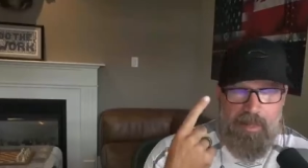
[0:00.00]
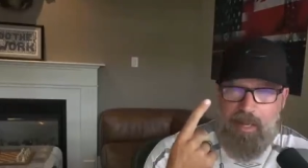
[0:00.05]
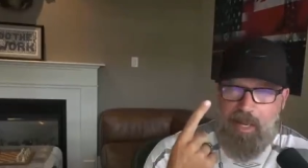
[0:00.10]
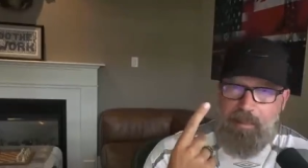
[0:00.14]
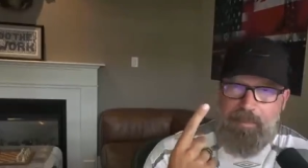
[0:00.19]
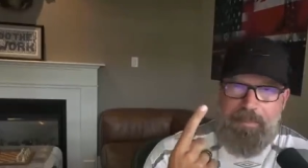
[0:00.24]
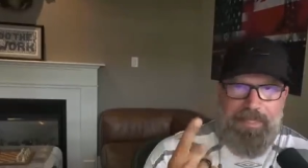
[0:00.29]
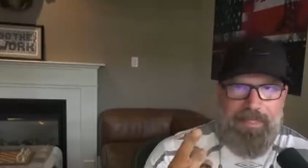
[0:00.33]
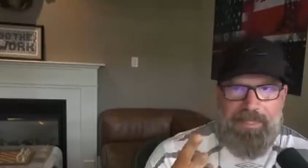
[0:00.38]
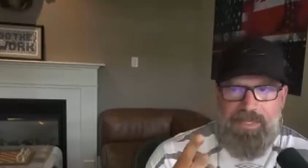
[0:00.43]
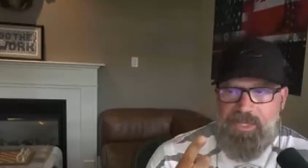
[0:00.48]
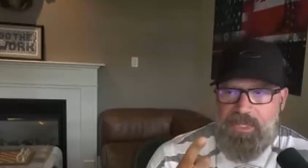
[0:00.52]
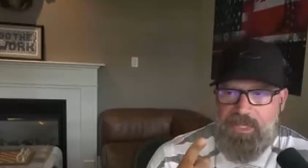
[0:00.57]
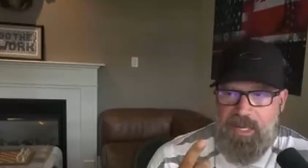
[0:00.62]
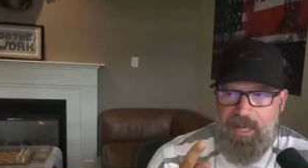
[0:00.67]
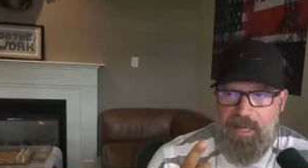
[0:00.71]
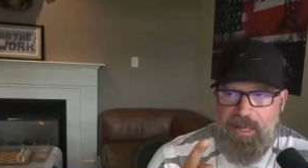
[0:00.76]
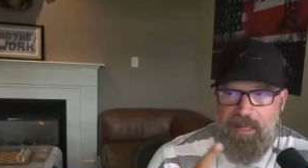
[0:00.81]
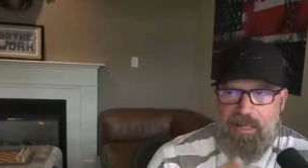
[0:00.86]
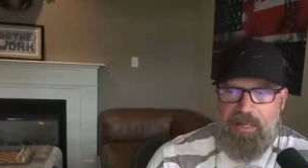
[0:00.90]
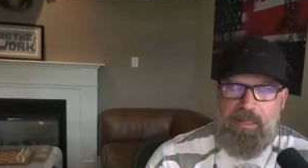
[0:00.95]
I'm a nice
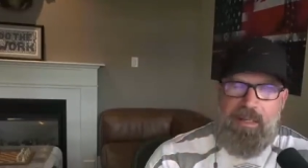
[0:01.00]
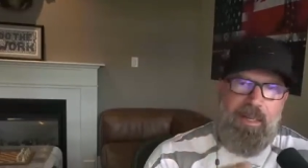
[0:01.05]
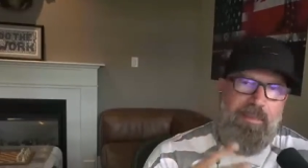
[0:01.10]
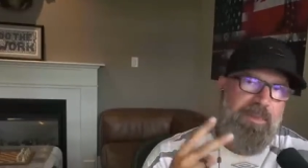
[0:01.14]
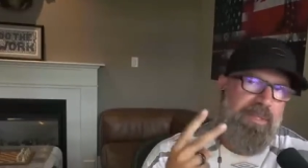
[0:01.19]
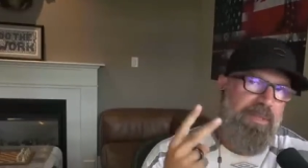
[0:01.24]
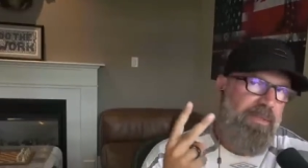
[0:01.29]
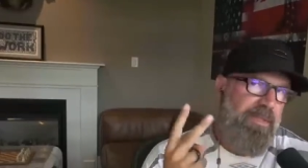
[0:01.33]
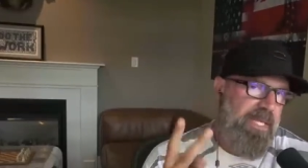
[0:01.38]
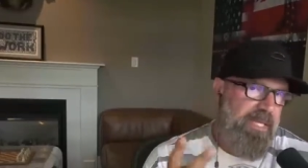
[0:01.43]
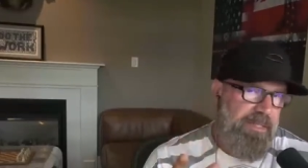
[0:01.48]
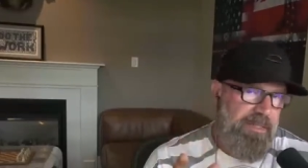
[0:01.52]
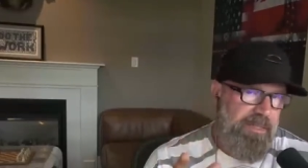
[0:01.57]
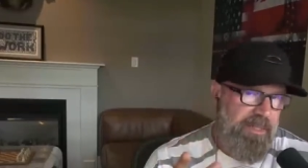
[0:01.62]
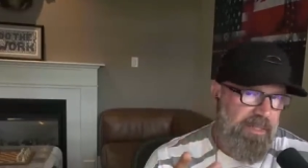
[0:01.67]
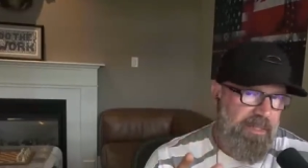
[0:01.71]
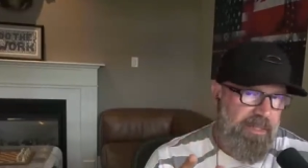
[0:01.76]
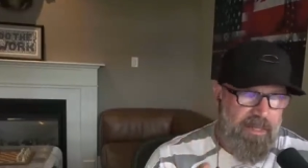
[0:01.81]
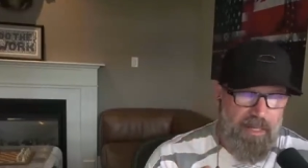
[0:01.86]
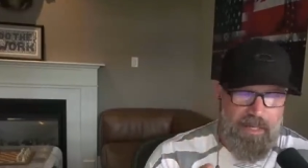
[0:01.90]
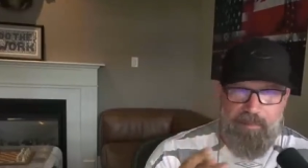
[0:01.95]
guy. I'm
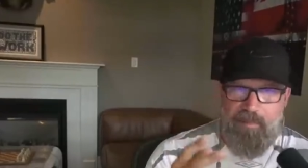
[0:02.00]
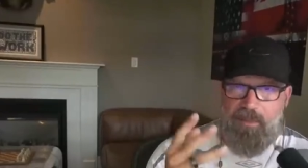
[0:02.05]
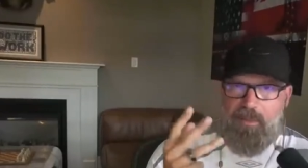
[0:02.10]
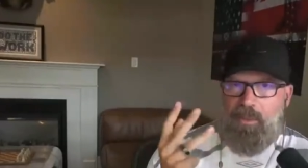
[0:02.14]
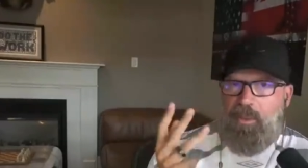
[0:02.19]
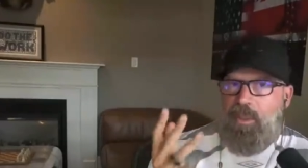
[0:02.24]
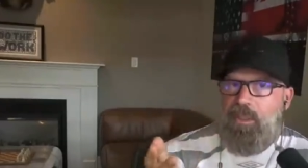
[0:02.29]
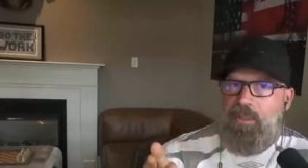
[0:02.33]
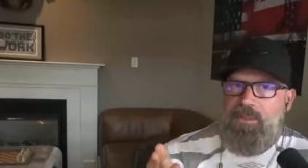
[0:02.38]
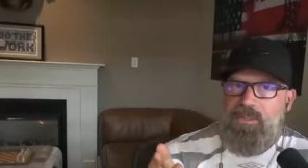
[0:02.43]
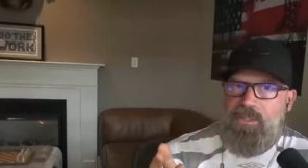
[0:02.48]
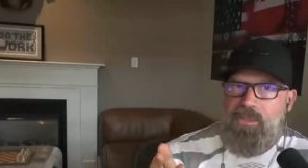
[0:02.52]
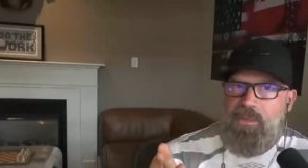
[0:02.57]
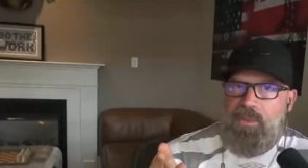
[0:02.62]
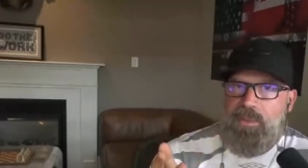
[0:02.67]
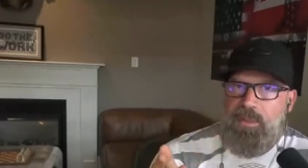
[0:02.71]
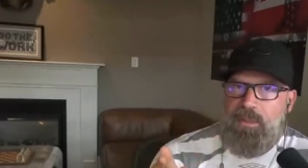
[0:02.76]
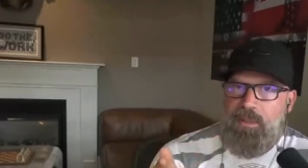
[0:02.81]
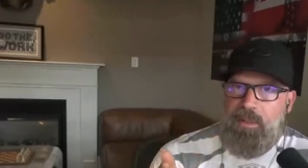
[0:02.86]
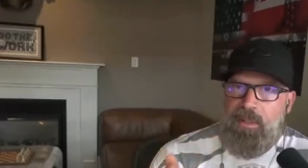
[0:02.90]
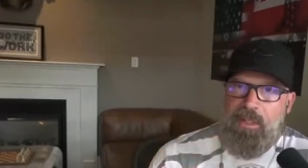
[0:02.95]
authentic. I'm loyal to
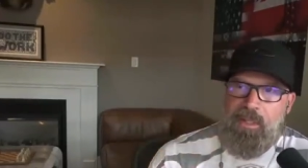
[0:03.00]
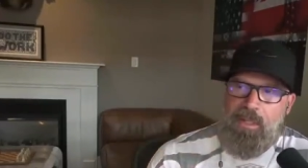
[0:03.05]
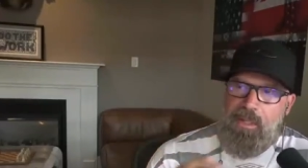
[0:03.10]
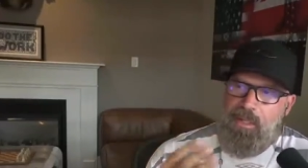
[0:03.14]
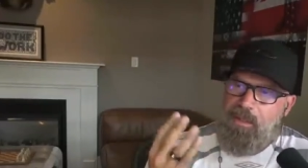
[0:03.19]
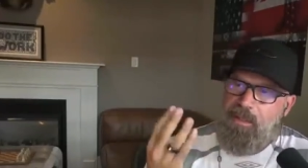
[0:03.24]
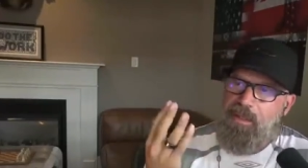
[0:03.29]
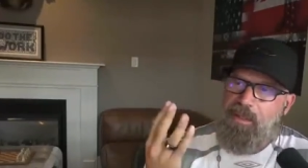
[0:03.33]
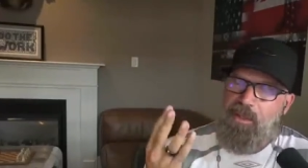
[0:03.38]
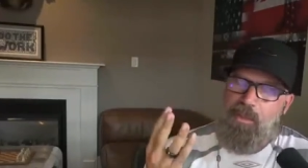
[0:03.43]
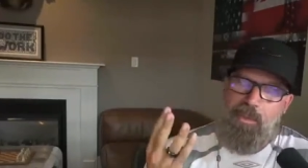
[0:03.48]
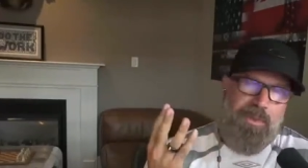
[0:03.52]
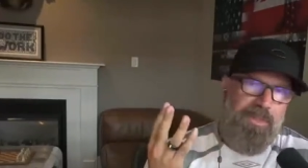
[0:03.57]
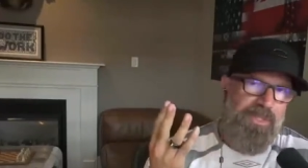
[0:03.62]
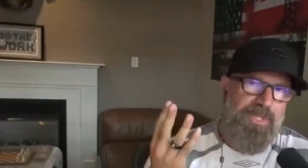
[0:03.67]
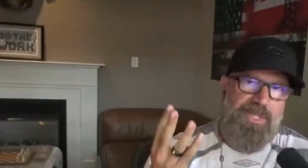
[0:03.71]
her, with a